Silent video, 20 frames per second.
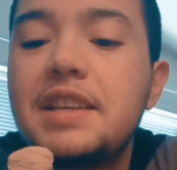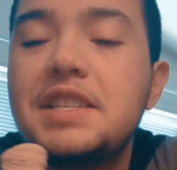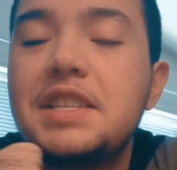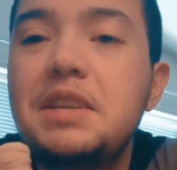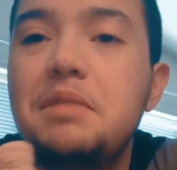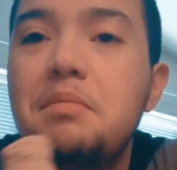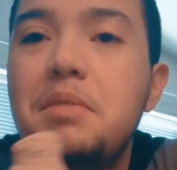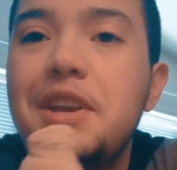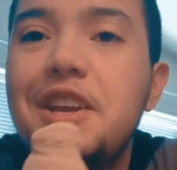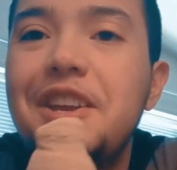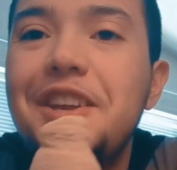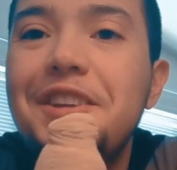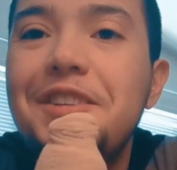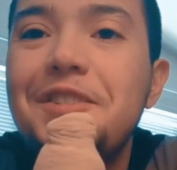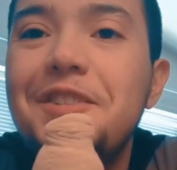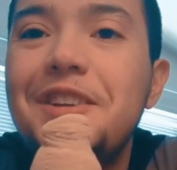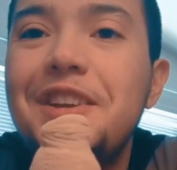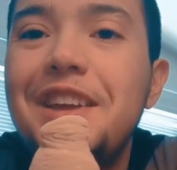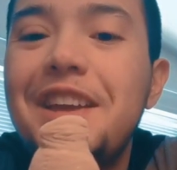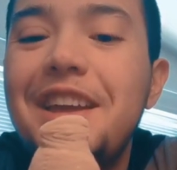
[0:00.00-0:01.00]
STP
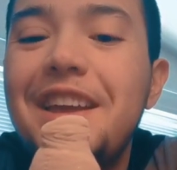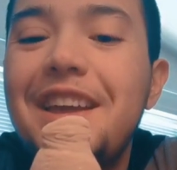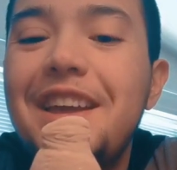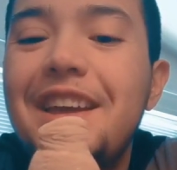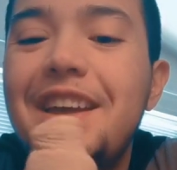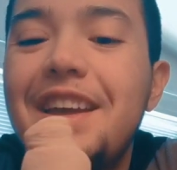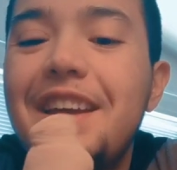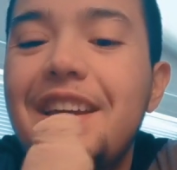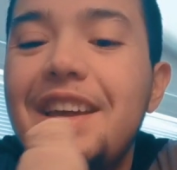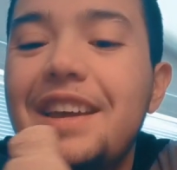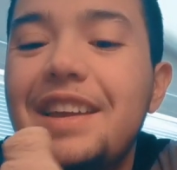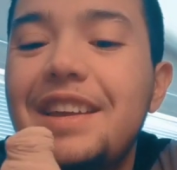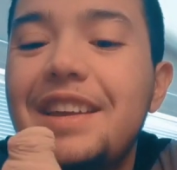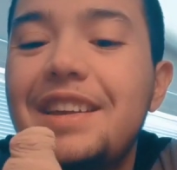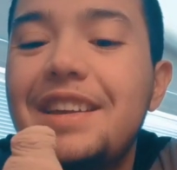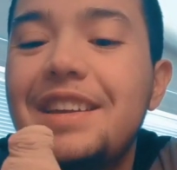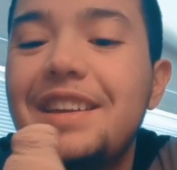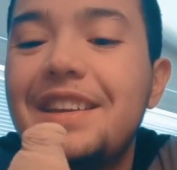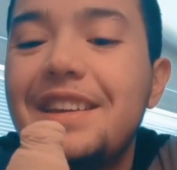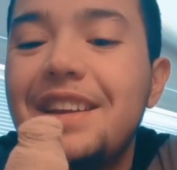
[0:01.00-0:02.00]

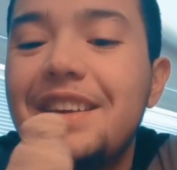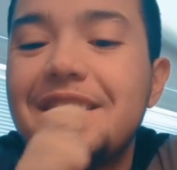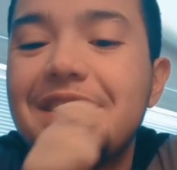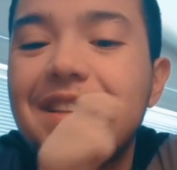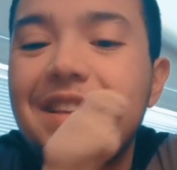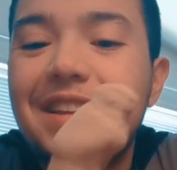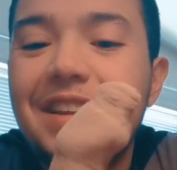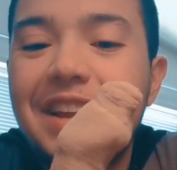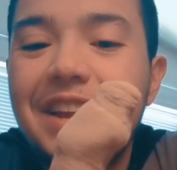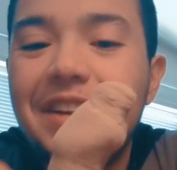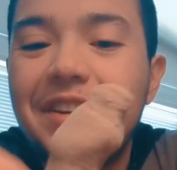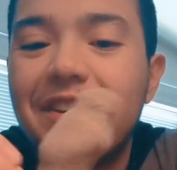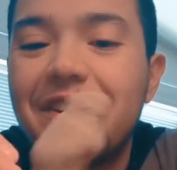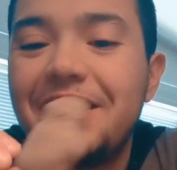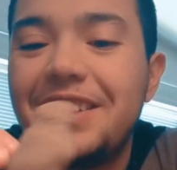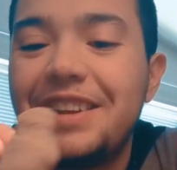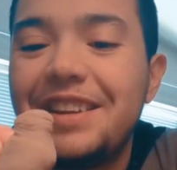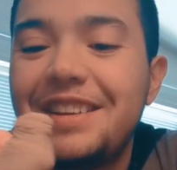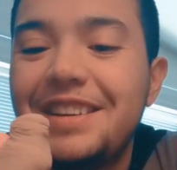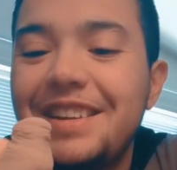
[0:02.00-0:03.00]
has a lot of hair
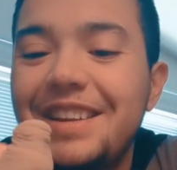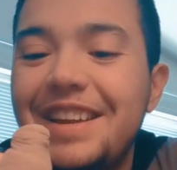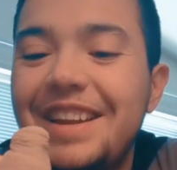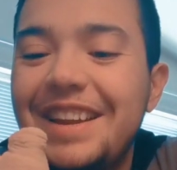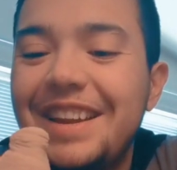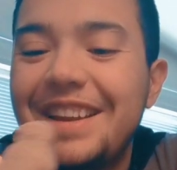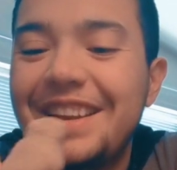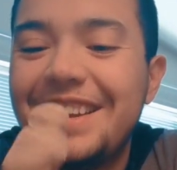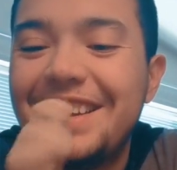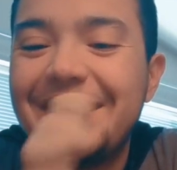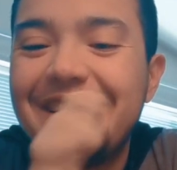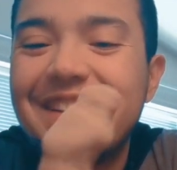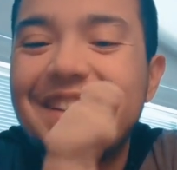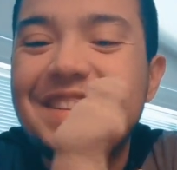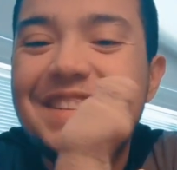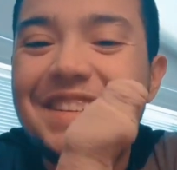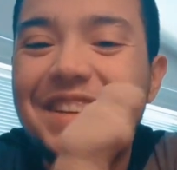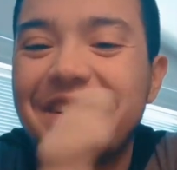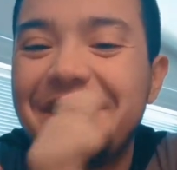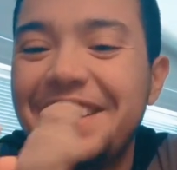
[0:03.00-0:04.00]
on it.
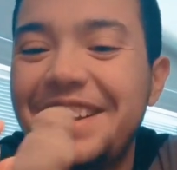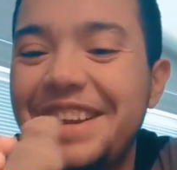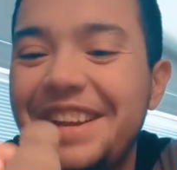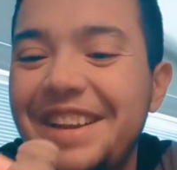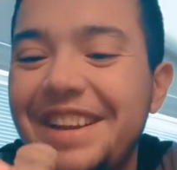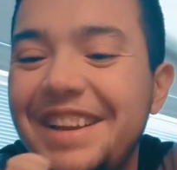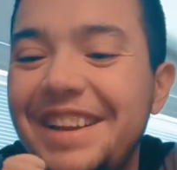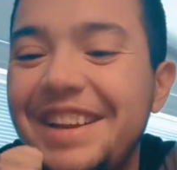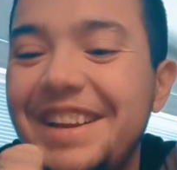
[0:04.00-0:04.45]
Sorry.